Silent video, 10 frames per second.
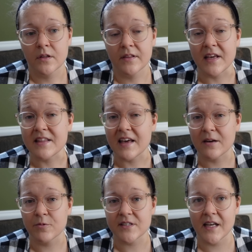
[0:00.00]
think that
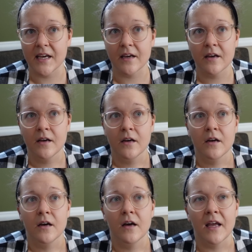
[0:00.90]
it was like
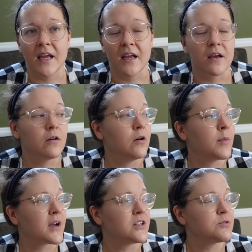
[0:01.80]
a, oh
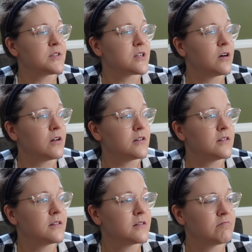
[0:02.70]
my gosh, what's it called?
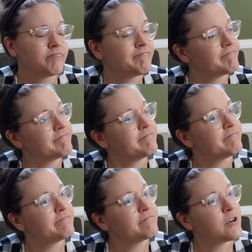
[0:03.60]

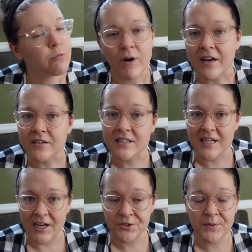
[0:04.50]
Retinal
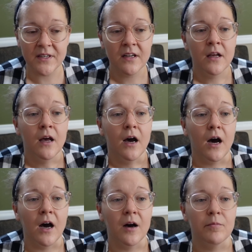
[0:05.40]
detachment.
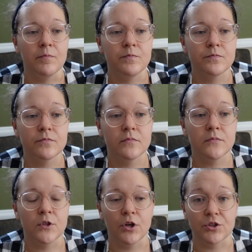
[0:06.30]

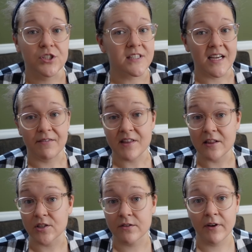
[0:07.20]
You know, she's like,
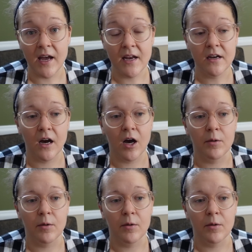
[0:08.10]
everything looks fine.